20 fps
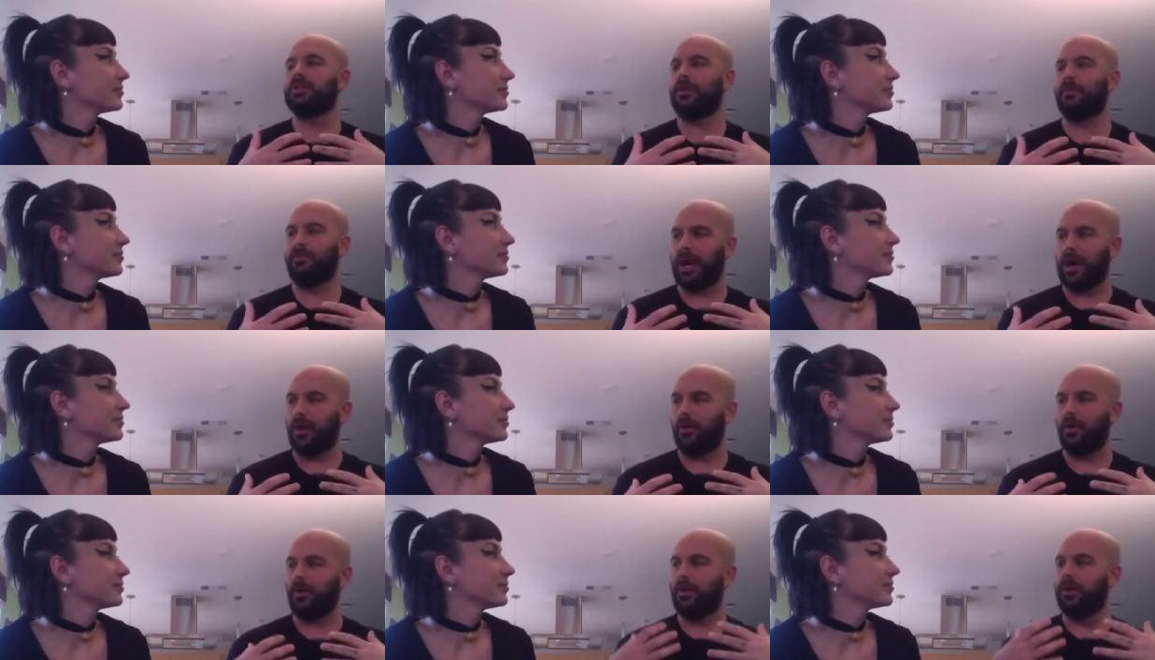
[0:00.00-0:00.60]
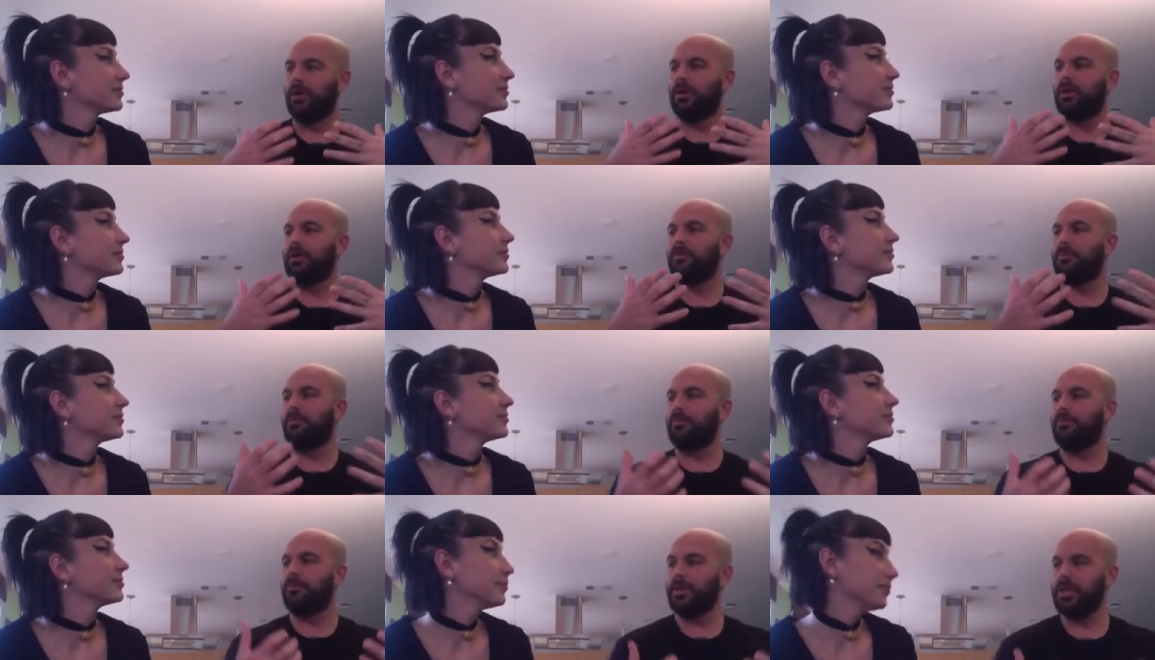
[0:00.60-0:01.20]
Speaker 1: me. This is
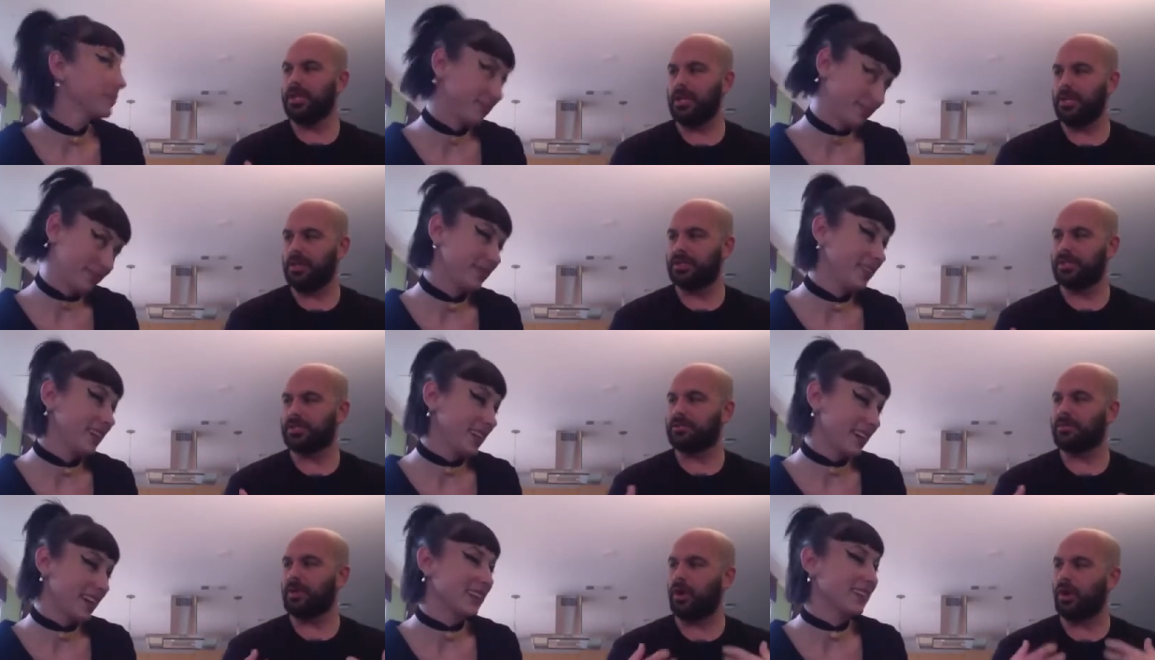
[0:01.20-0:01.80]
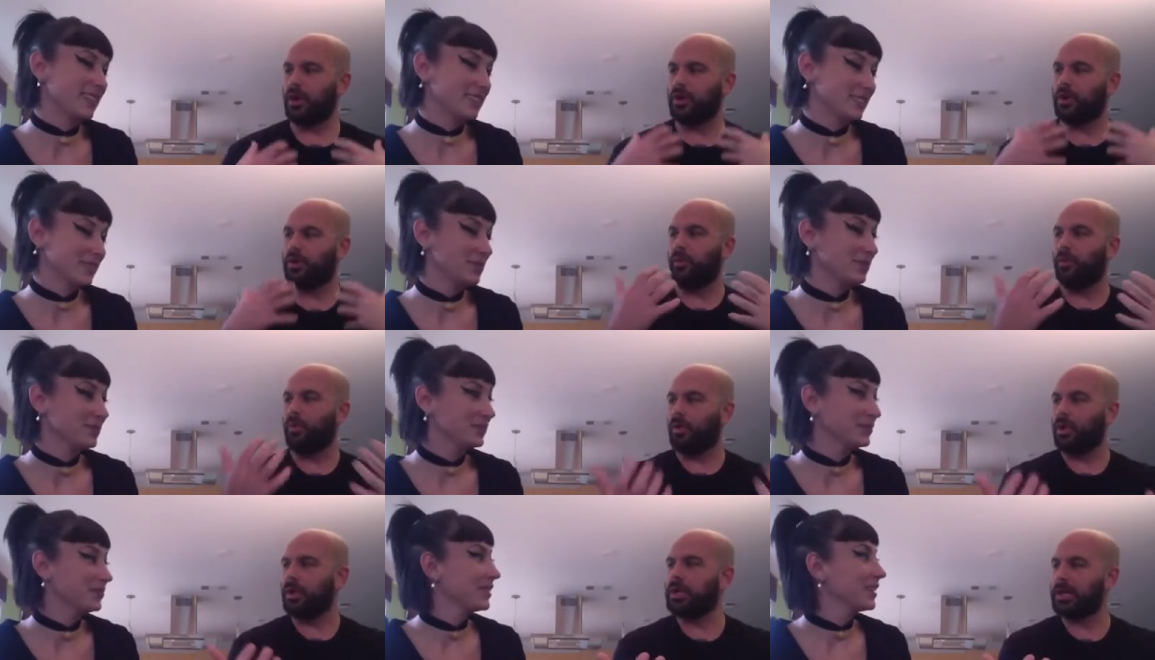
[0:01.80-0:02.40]
about her working.
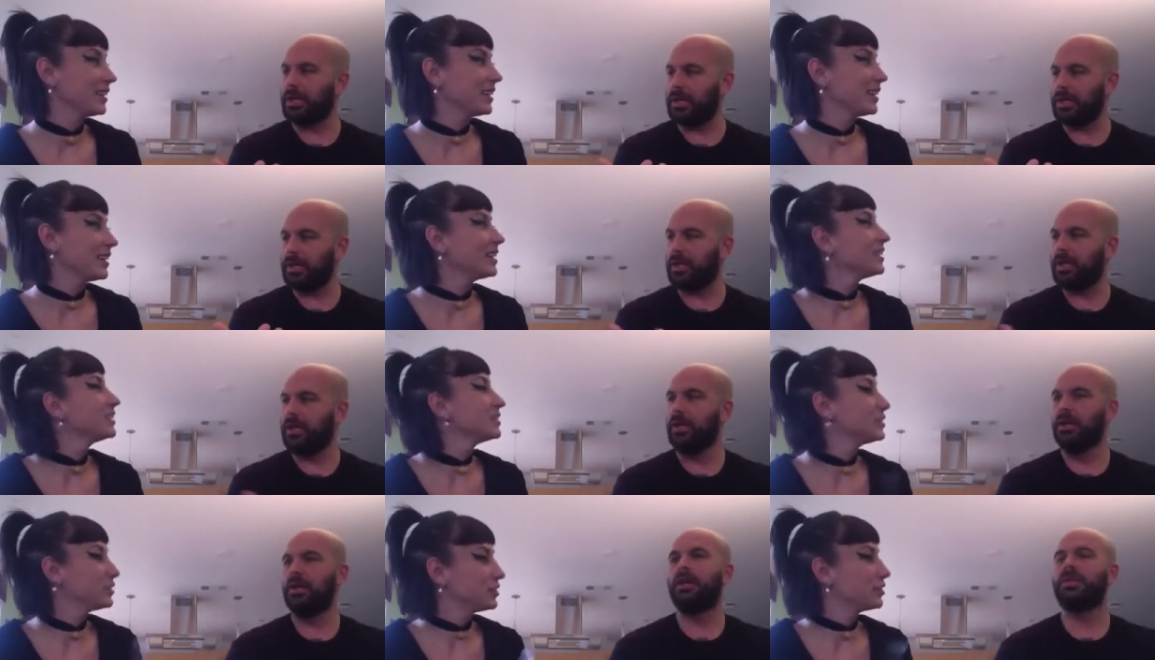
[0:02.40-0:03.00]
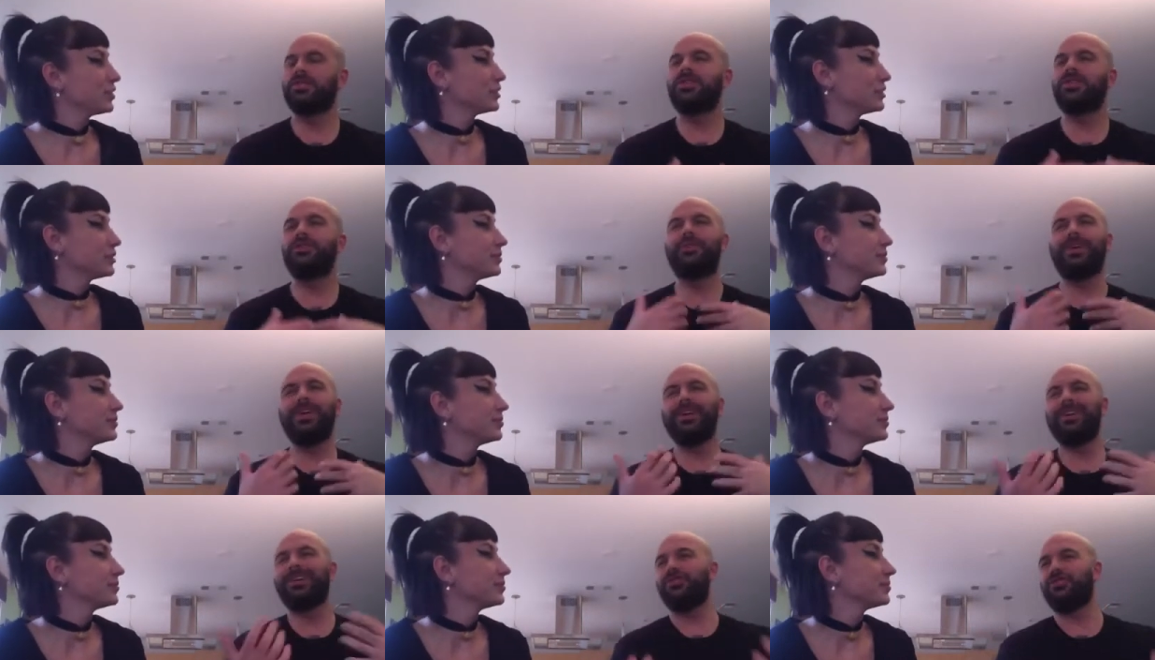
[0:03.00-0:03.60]
So you can't get jealous
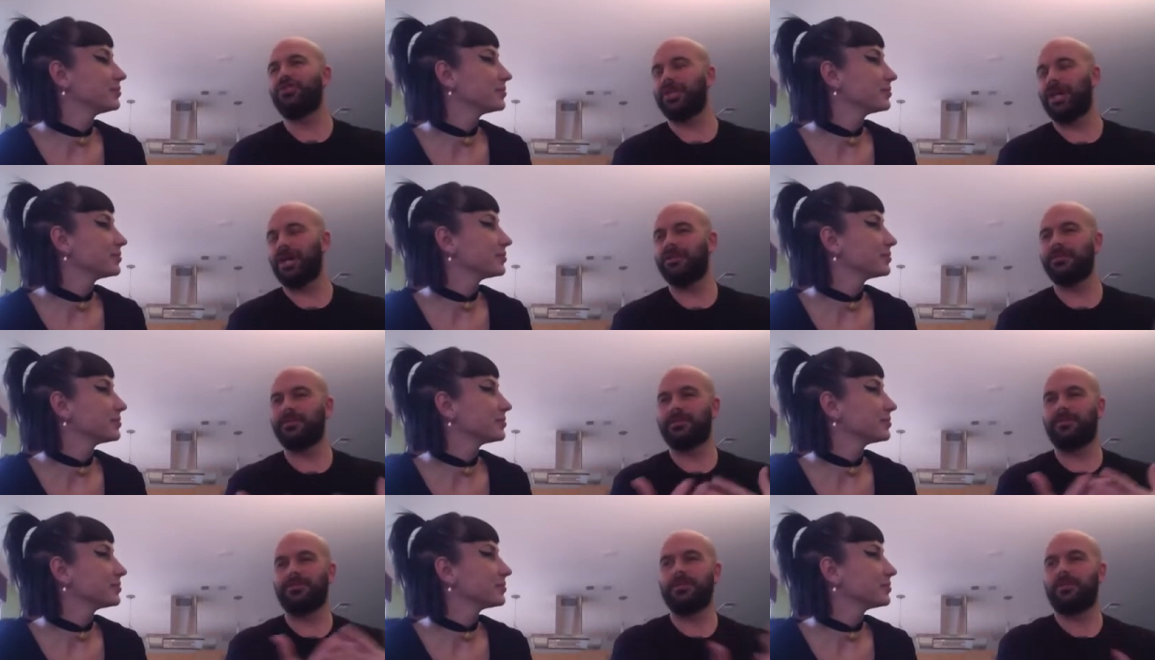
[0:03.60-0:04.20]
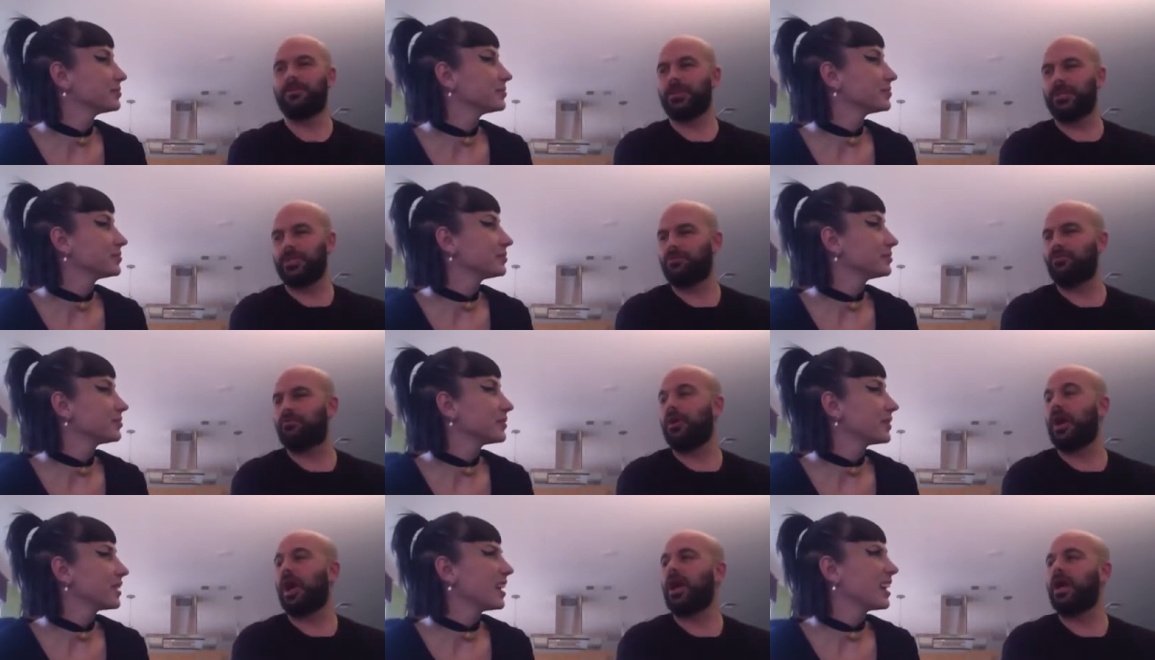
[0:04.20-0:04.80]
of somebody's grind. You know I
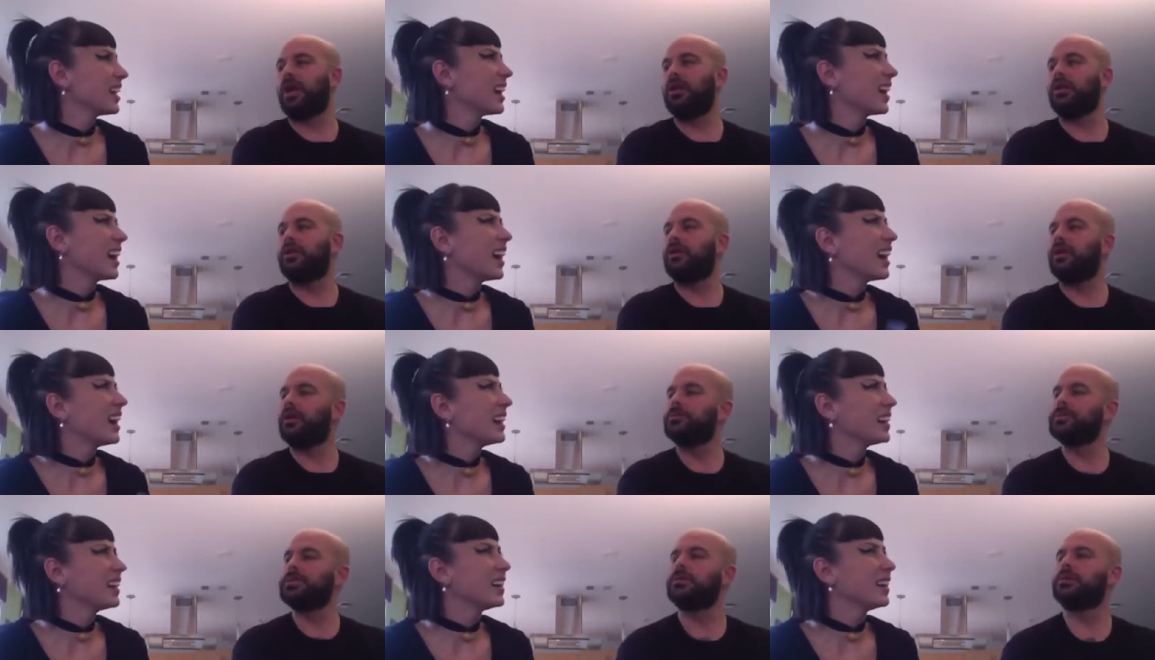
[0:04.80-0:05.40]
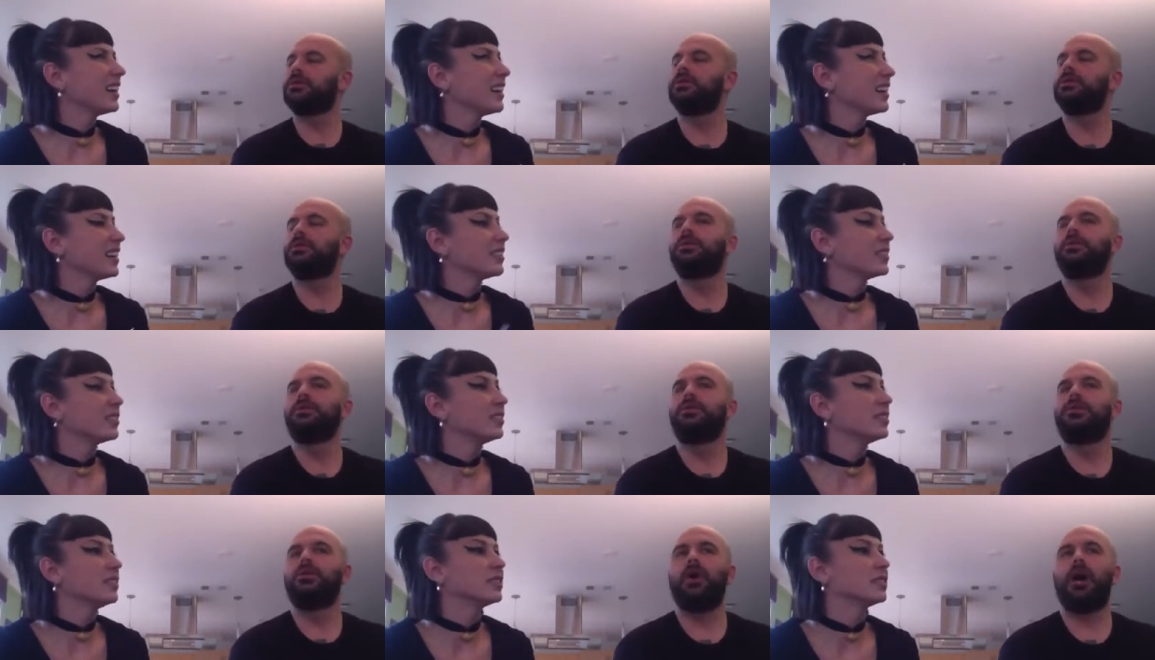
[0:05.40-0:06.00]
what I'm saying? You have
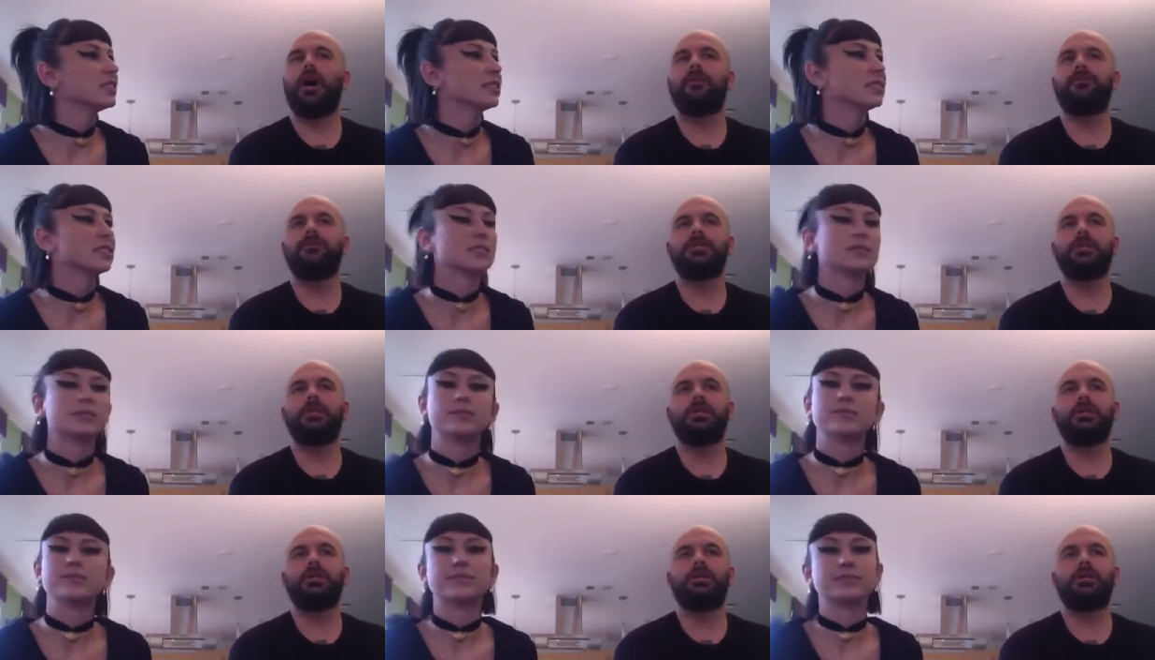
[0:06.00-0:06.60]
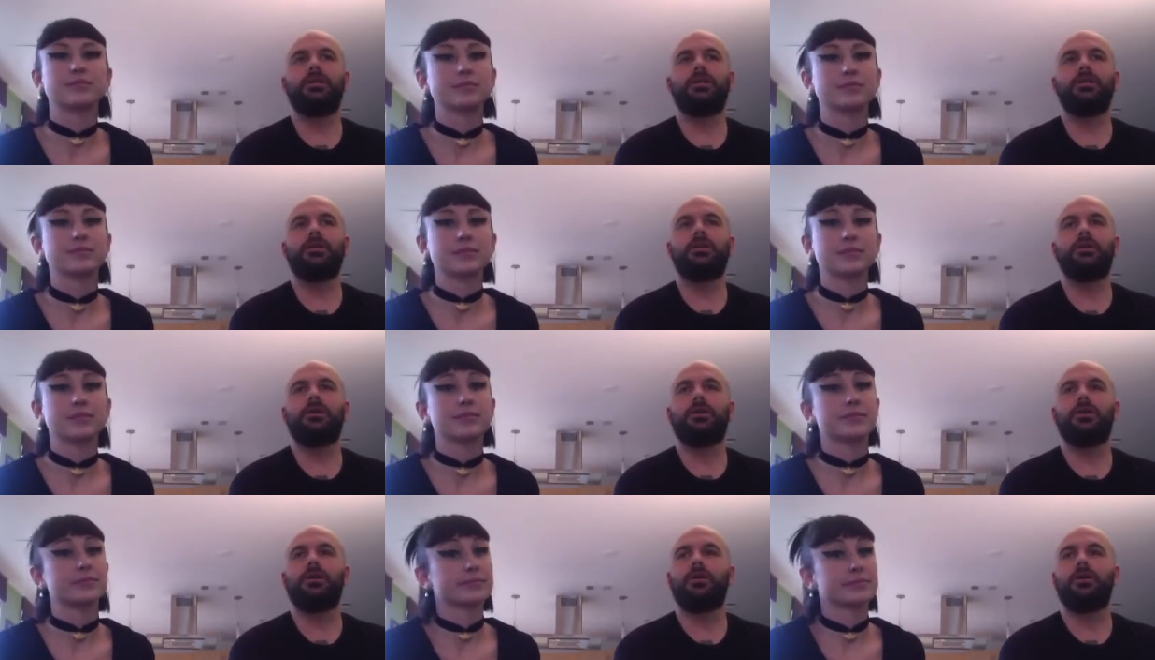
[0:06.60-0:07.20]
to. Um,
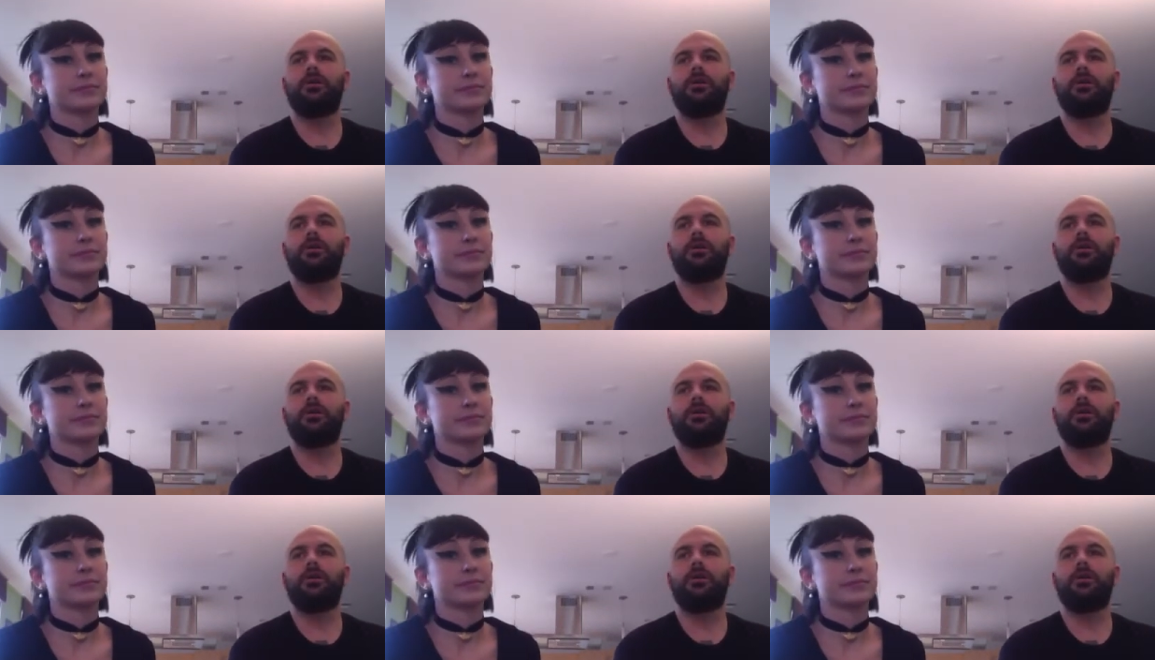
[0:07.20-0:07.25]
I mean, you